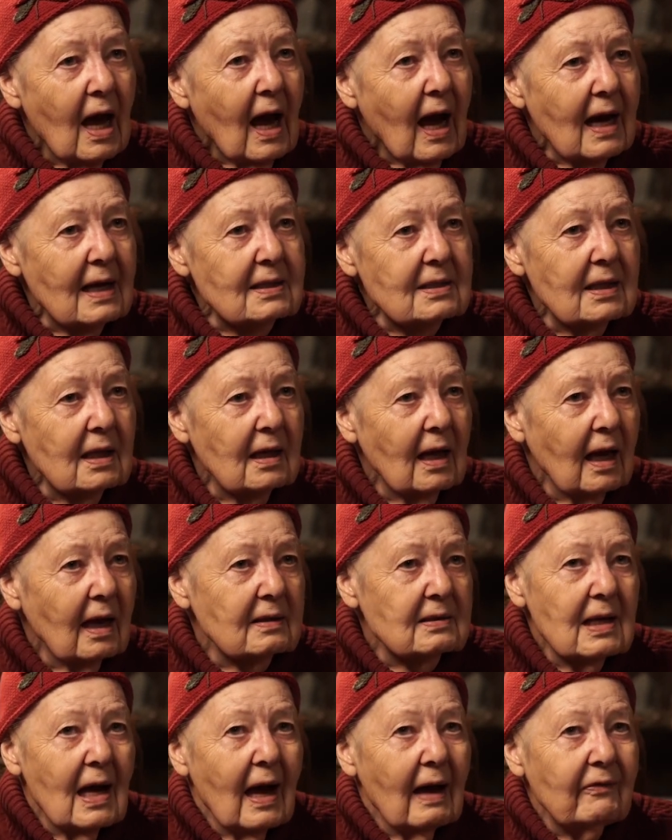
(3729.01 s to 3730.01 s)
I said,
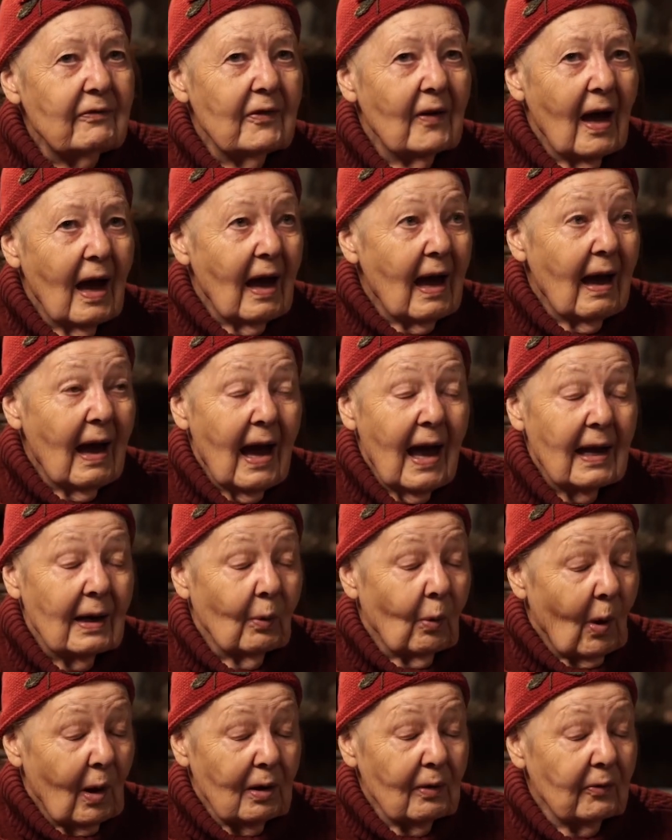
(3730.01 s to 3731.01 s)
as I, I had a
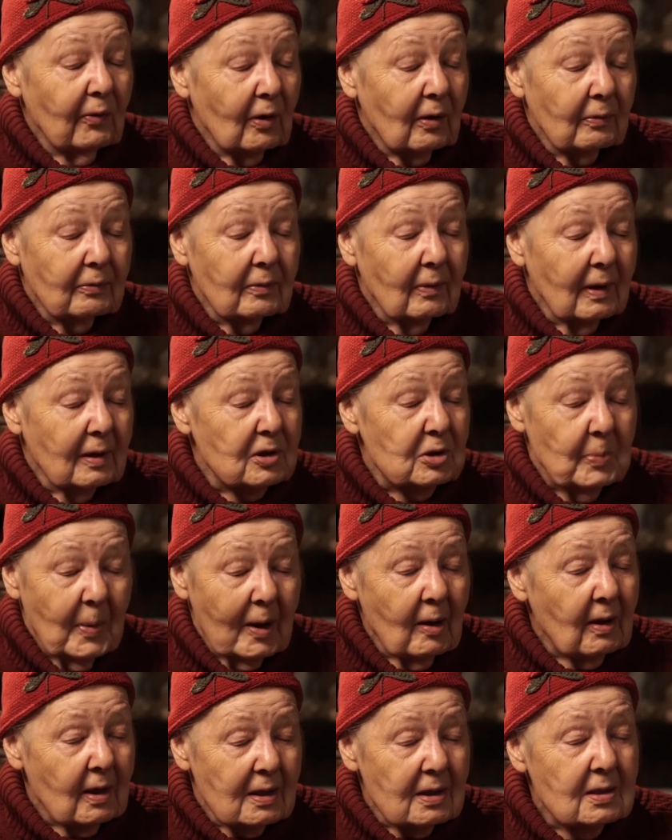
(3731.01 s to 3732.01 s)
wonderful
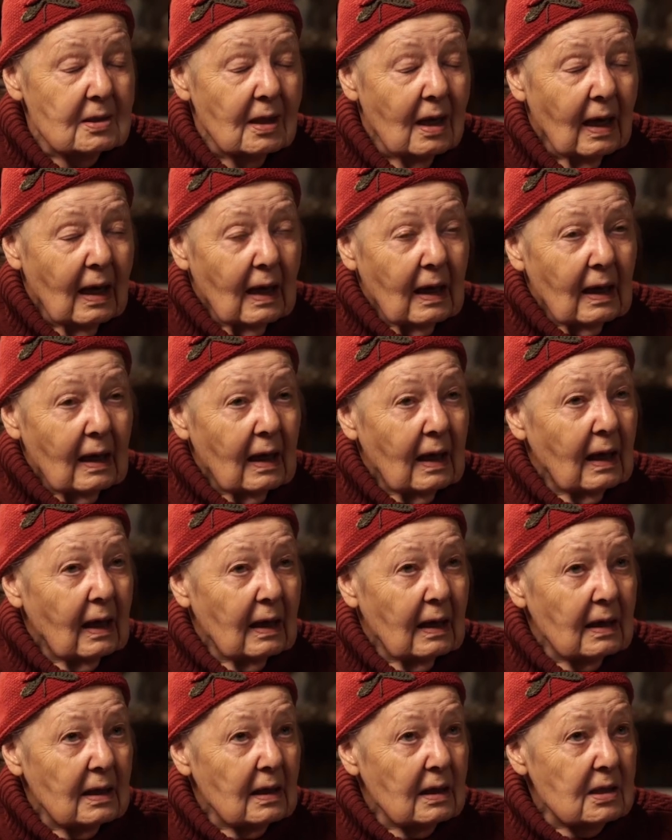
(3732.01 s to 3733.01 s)
experience
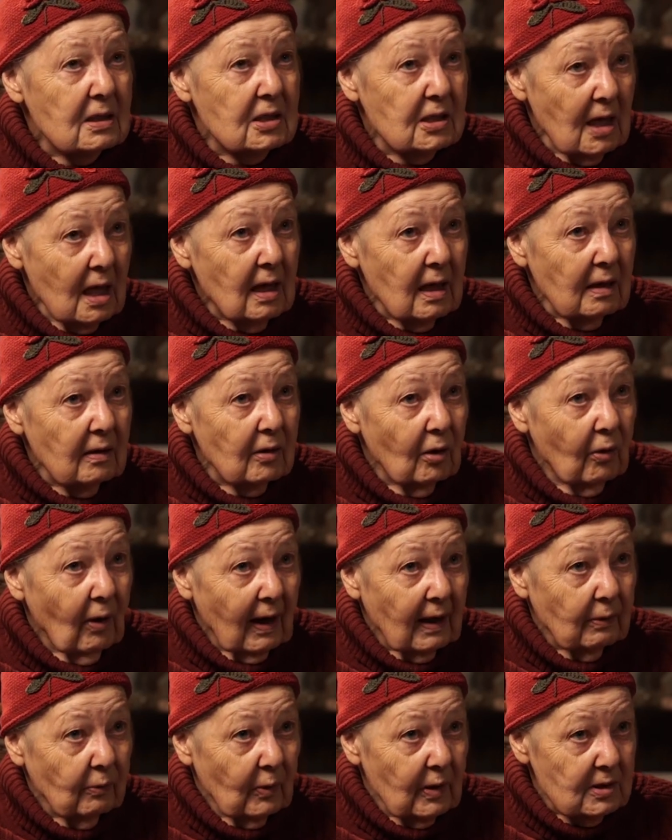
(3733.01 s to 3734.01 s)
uh, studying the
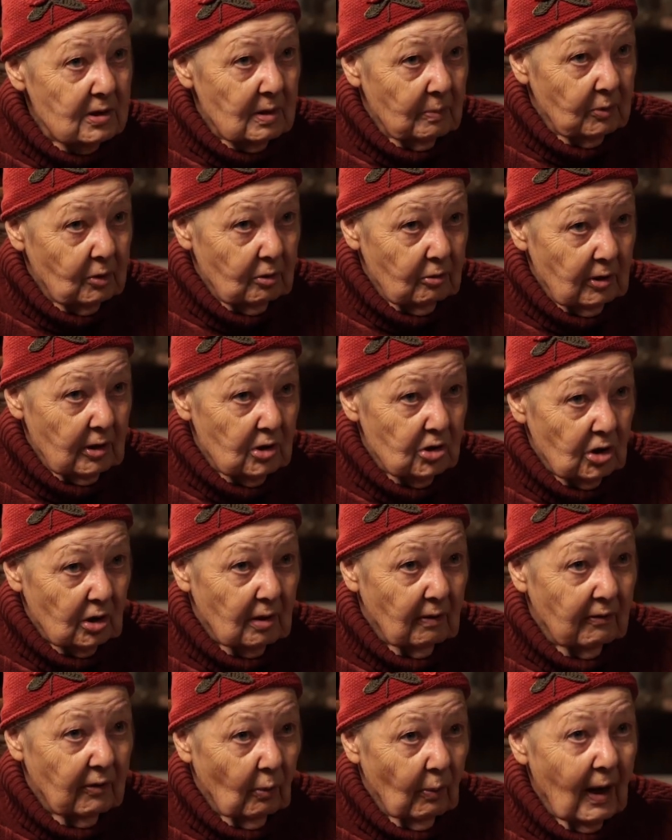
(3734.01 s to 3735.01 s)
great wisdom tradition
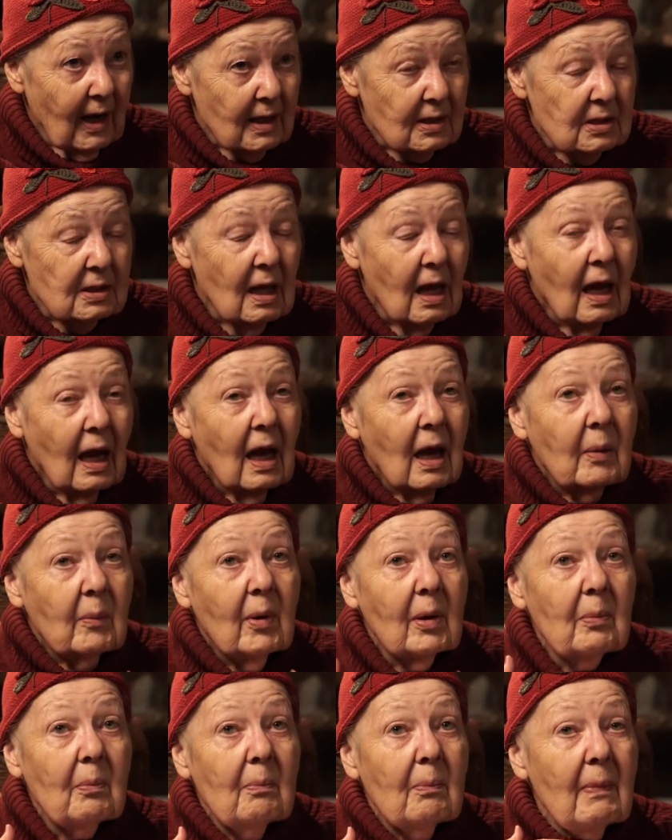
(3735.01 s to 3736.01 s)
of the West,
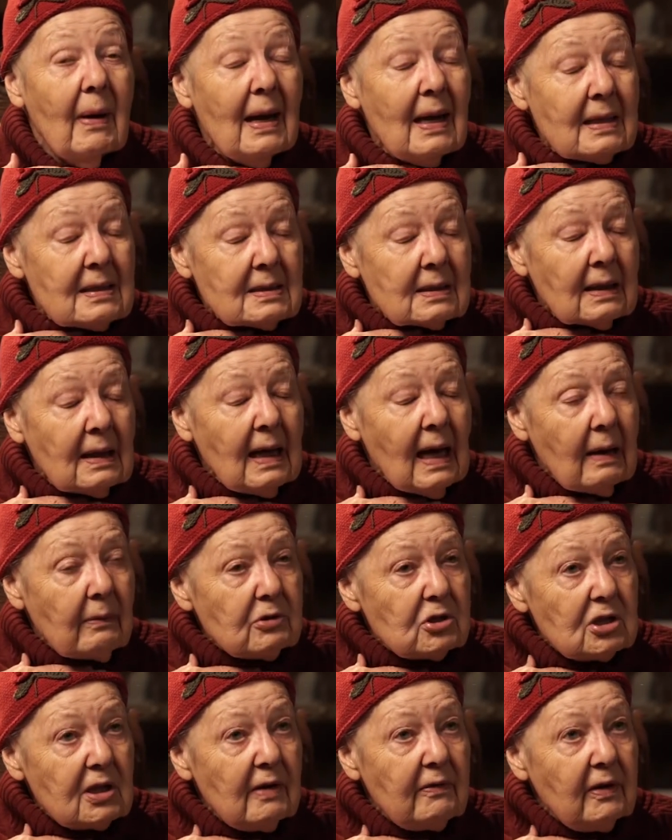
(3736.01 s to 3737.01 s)
but basically I
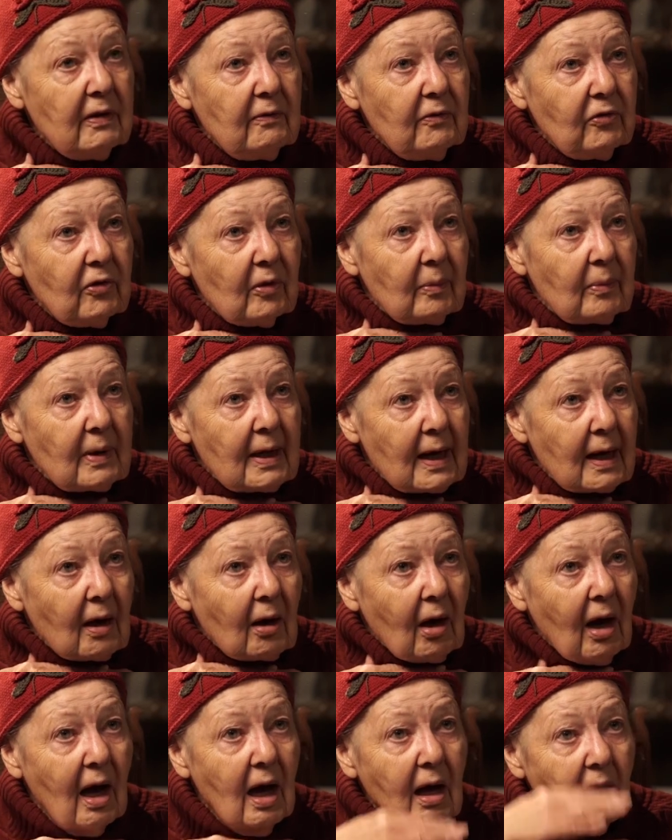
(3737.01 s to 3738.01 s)
was living from
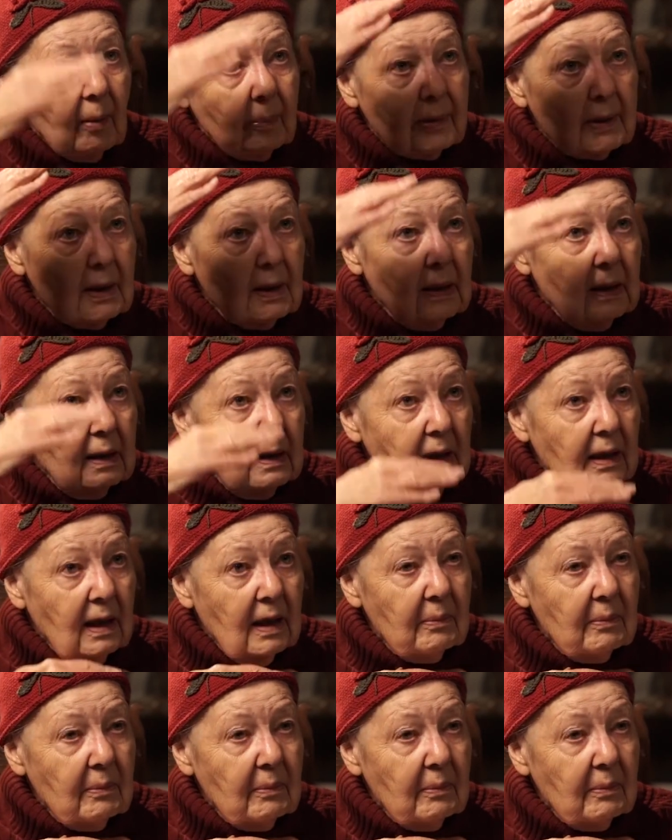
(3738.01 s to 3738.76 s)
here up right.